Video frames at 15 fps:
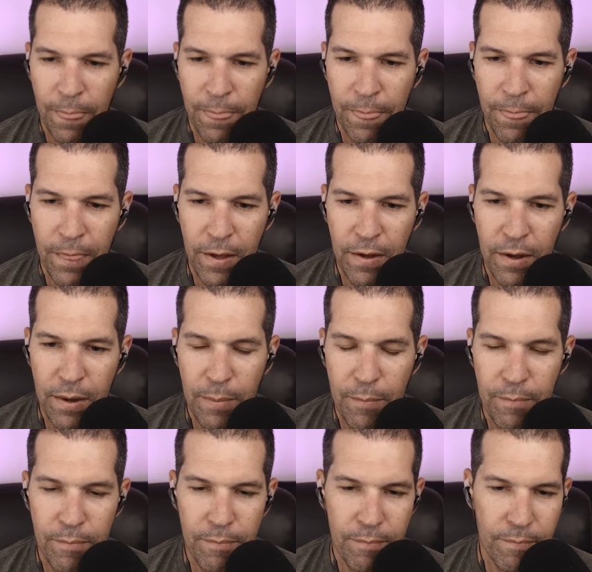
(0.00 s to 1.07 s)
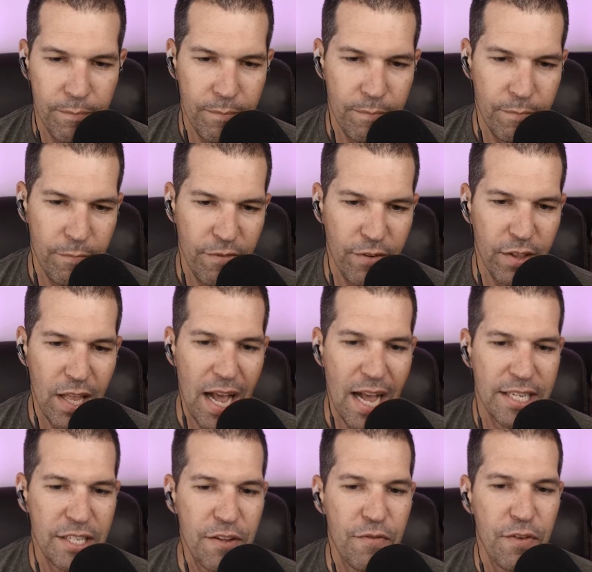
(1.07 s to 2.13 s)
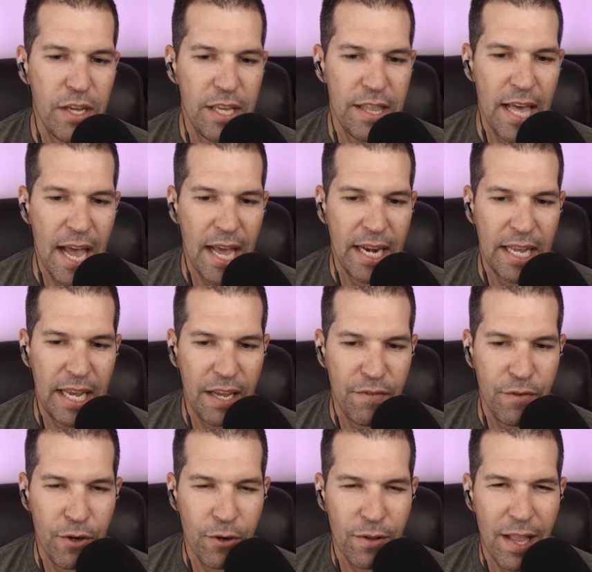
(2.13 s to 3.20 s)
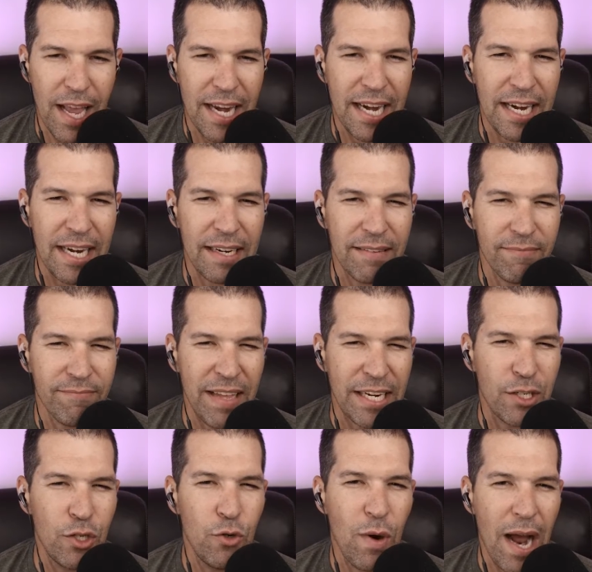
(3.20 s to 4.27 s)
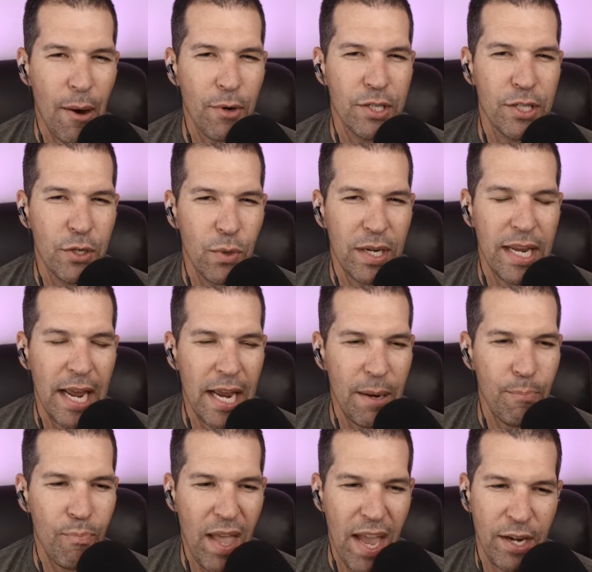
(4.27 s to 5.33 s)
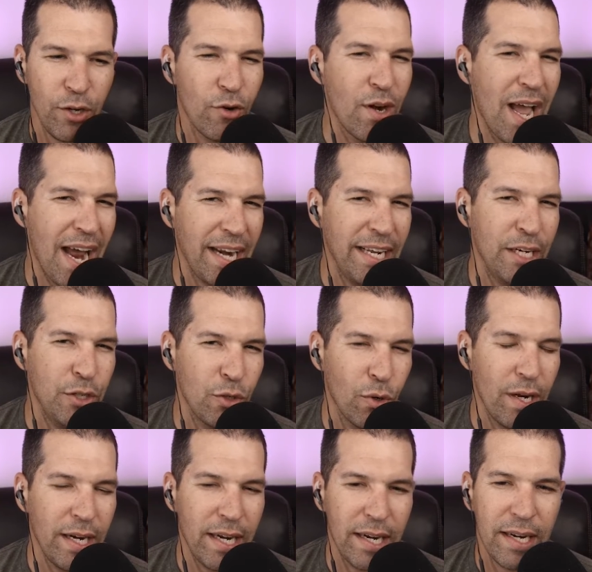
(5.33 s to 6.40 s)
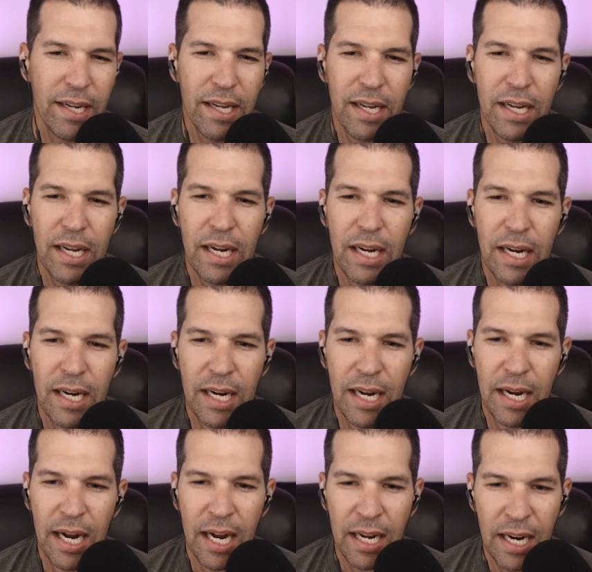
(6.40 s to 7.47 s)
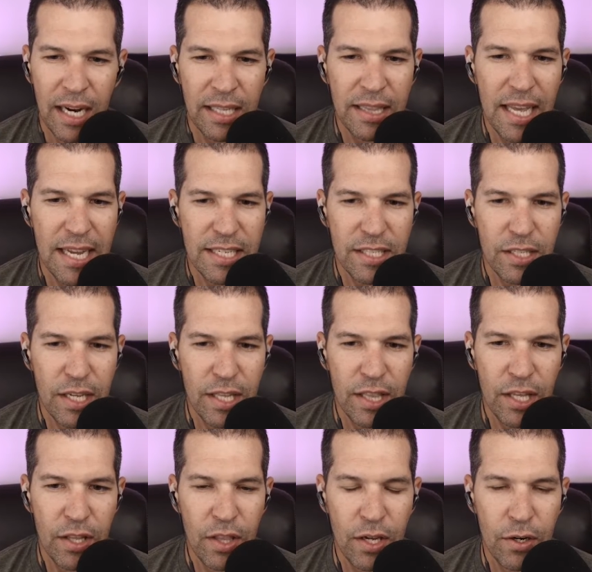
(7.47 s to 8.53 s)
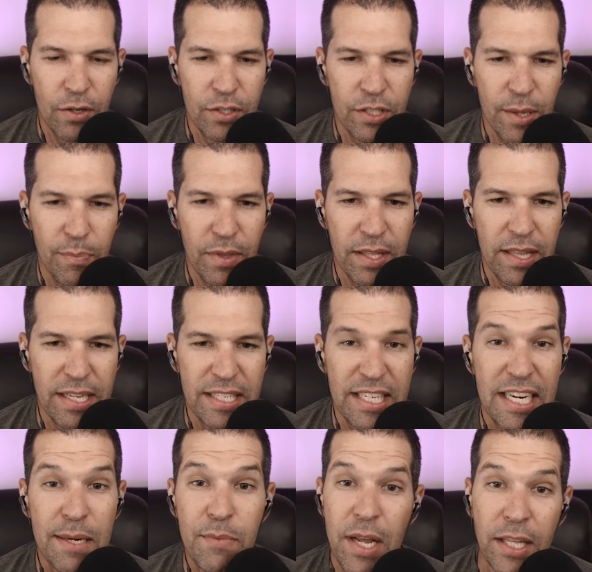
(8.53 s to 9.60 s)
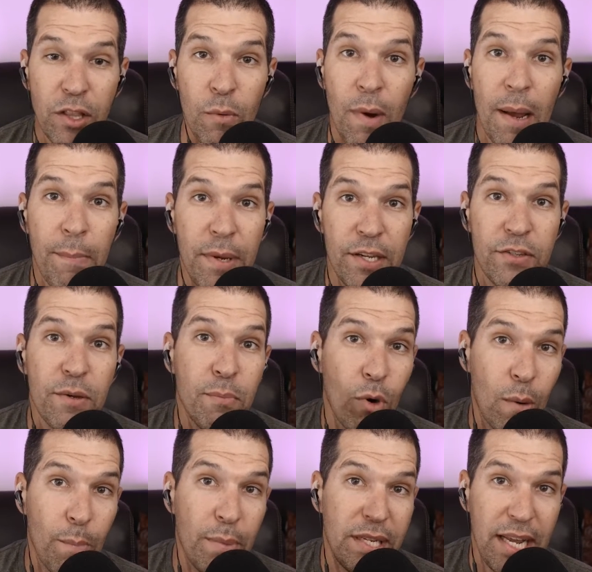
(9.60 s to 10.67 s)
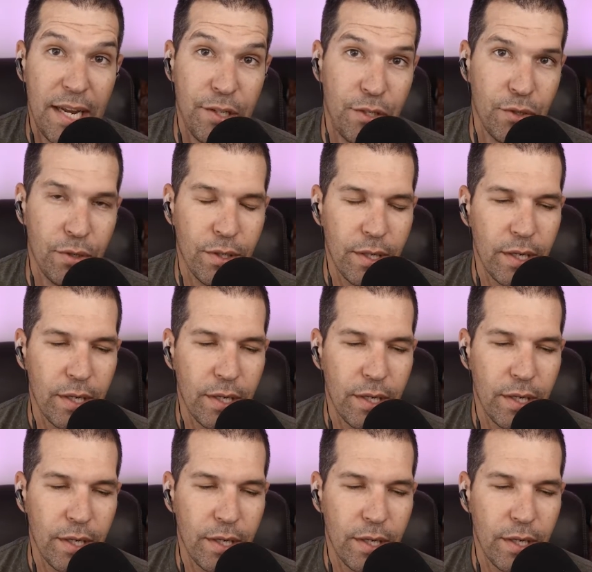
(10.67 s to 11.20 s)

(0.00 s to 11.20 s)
the philosophy that if you're like 2 hours into a game and you're not enjoying it, unless there's something that seems like there might be some more potential